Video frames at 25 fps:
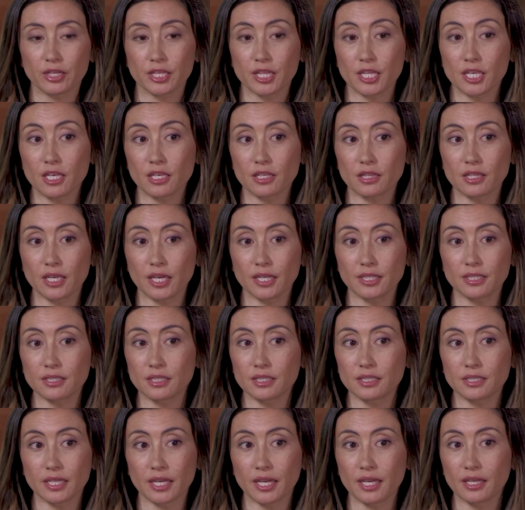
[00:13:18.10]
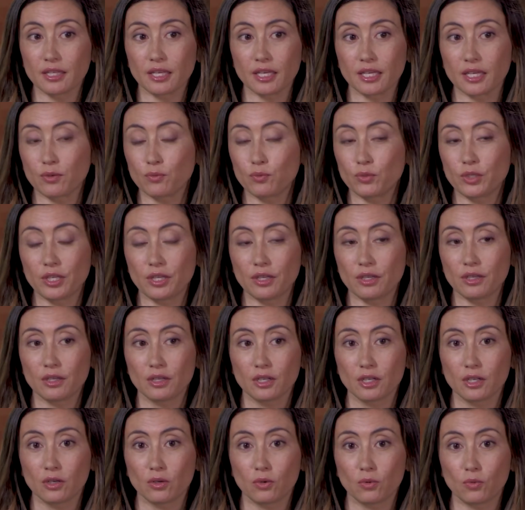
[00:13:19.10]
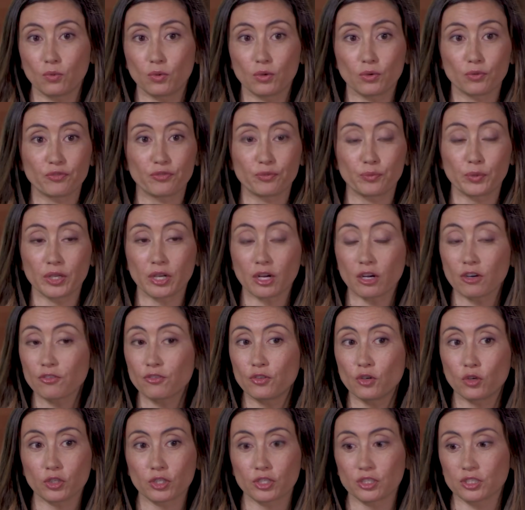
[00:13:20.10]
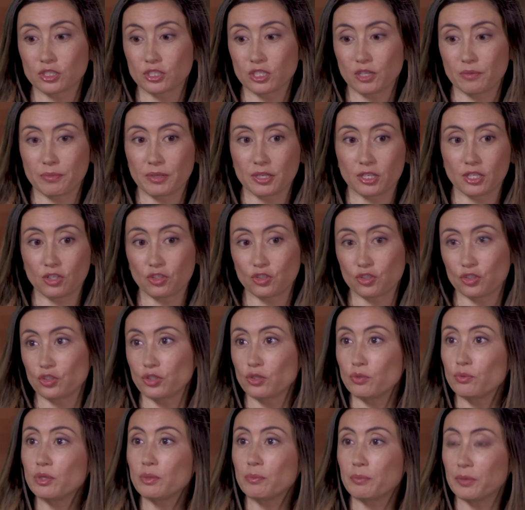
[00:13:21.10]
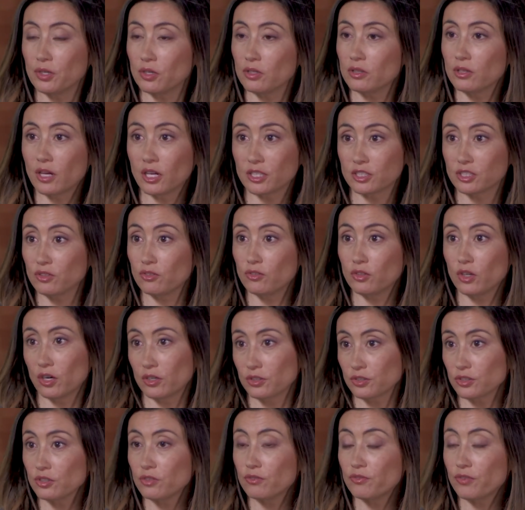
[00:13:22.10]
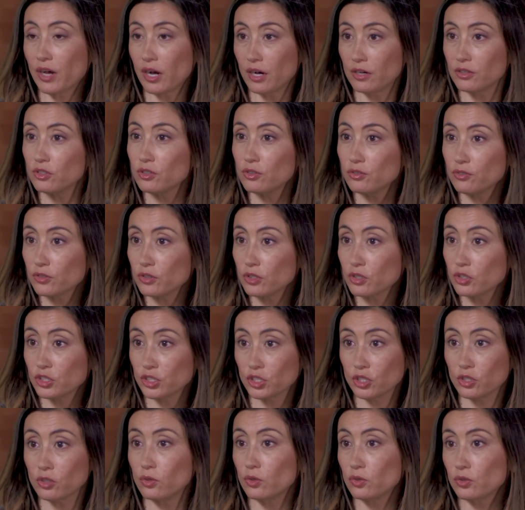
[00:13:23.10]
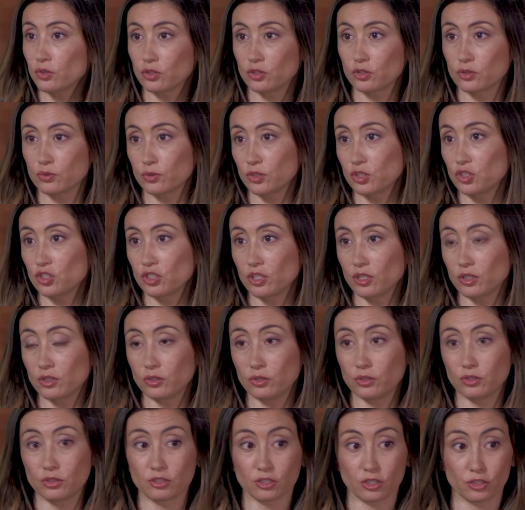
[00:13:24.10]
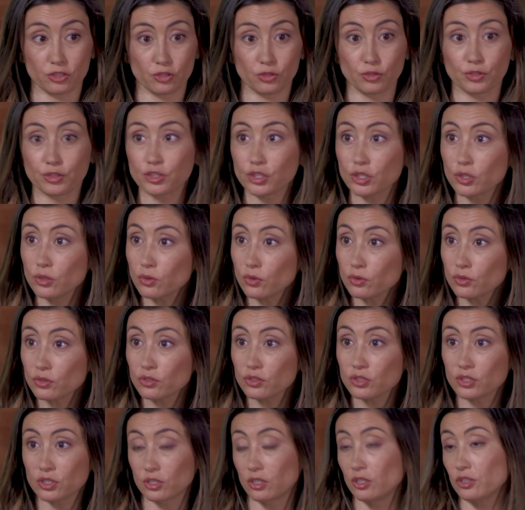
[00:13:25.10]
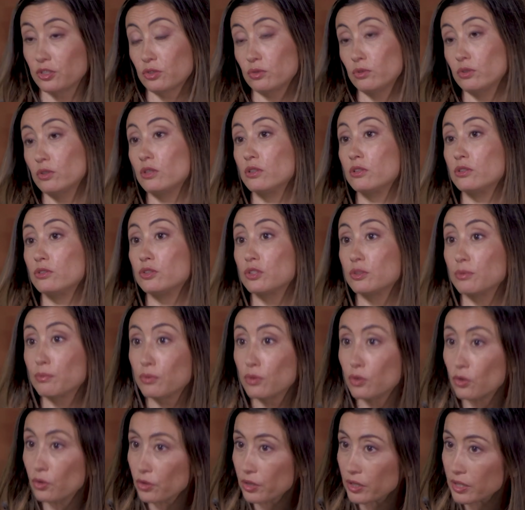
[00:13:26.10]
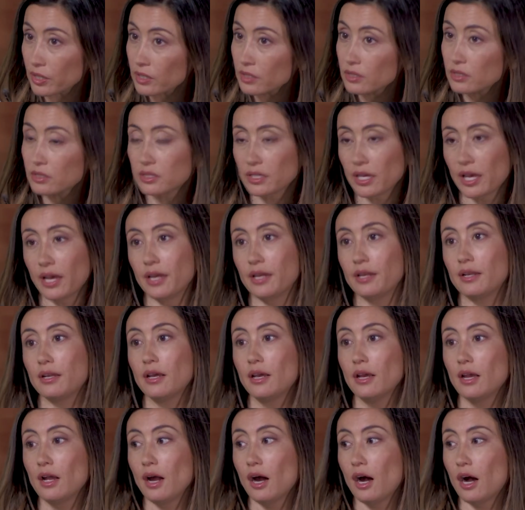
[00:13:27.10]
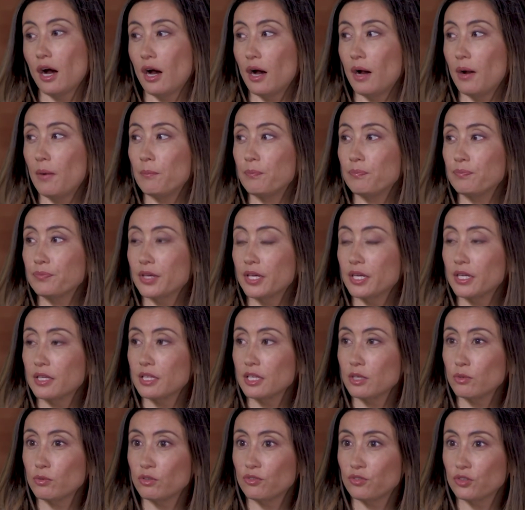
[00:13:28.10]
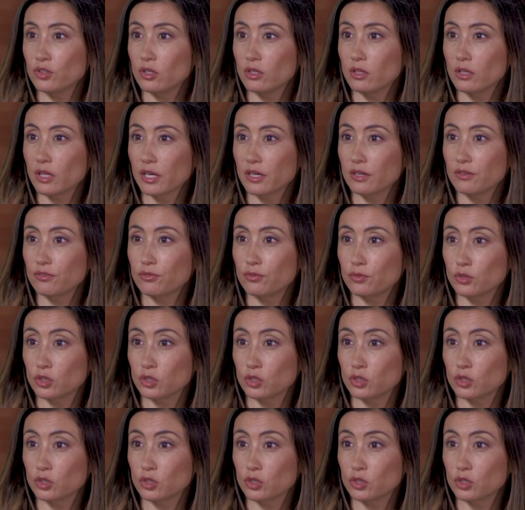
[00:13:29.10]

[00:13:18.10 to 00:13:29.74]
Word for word: I think at the end of the day, like we we're, we are focused on making sure that we build lots of long-term value for our shareholders, which includes our new shareholders. It also includes employees, and um, and I think we feel a lot of